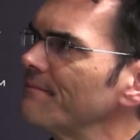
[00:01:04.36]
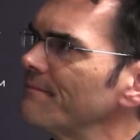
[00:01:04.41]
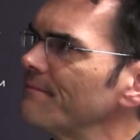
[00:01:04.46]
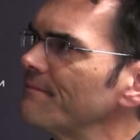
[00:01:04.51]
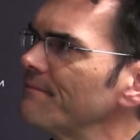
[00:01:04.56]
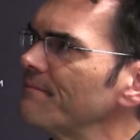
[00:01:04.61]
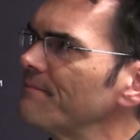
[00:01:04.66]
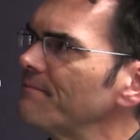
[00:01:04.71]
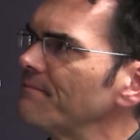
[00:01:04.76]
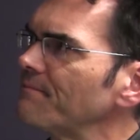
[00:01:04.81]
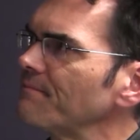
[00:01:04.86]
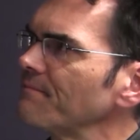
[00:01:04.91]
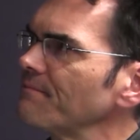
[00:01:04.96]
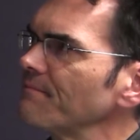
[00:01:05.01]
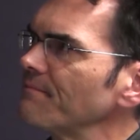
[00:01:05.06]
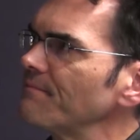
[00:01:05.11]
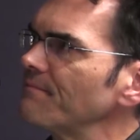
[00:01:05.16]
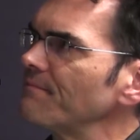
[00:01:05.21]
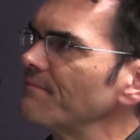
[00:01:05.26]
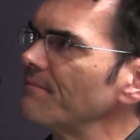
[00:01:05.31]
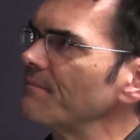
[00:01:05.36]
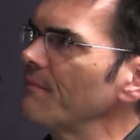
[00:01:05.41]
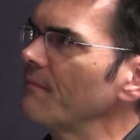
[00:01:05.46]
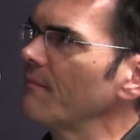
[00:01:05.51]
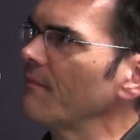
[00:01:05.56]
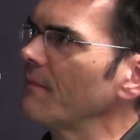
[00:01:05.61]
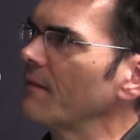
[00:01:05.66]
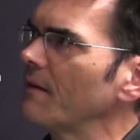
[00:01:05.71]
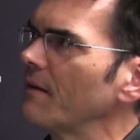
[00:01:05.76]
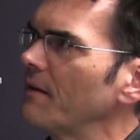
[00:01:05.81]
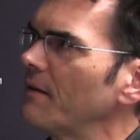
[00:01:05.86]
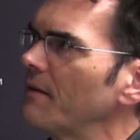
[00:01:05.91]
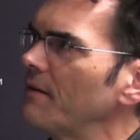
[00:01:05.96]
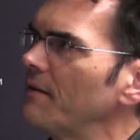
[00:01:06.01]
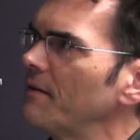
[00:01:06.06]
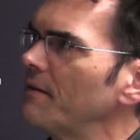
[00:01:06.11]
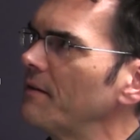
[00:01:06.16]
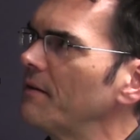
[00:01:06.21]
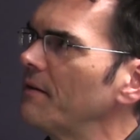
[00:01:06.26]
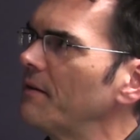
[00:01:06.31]

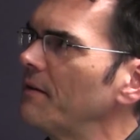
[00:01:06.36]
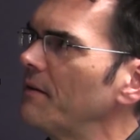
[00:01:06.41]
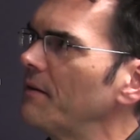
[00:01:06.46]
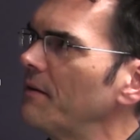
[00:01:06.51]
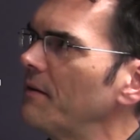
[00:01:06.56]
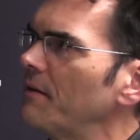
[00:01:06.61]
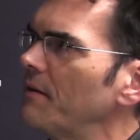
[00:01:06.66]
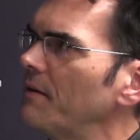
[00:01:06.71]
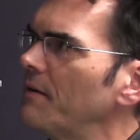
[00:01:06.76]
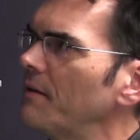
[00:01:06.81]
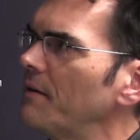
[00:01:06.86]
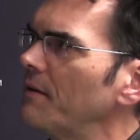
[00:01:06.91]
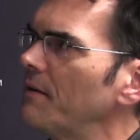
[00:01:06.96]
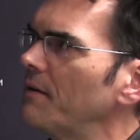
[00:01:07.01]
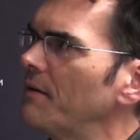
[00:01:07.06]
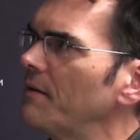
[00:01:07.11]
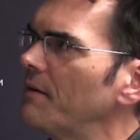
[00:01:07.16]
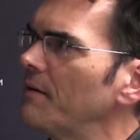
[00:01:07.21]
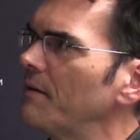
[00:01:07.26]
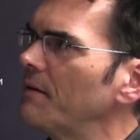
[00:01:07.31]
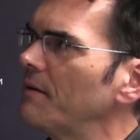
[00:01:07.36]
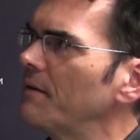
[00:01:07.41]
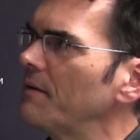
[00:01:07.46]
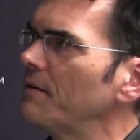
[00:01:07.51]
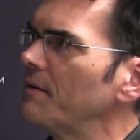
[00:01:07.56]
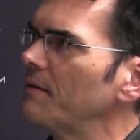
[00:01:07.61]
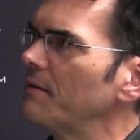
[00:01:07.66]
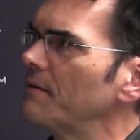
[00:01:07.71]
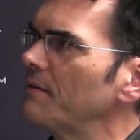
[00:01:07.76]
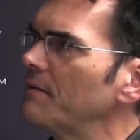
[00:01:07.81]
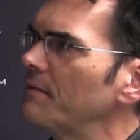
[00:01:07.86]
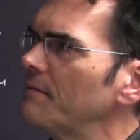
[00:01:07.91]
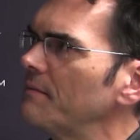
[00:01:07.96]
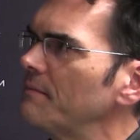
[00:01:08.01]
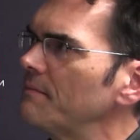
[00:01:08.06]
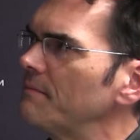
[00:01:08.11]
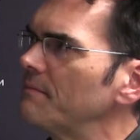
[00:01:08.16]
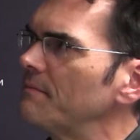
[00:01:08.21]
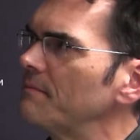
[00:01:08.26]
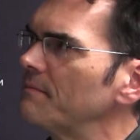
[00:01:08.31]

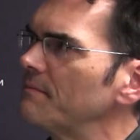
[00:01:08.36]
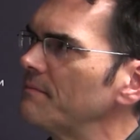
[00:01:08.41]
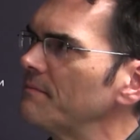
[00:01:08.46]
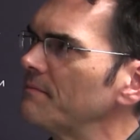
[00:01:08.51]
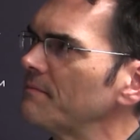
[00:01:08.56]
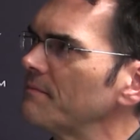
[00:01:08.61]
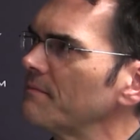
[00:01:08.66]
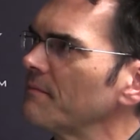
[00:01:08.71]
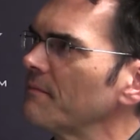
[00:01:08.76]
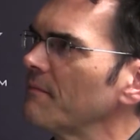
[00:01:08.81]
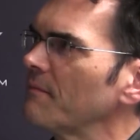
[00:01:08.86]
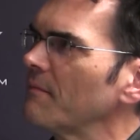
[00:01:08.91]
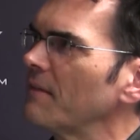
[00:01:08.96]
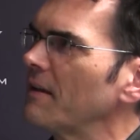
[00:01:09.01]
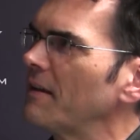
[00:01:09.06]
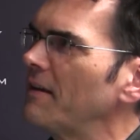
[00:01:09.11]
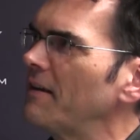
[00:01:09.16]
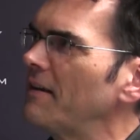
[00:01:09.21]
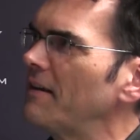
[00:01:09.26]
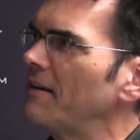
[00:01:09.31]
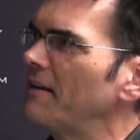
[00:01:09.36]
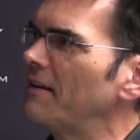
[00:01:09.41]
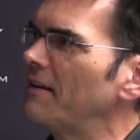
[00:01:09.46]
[no speech]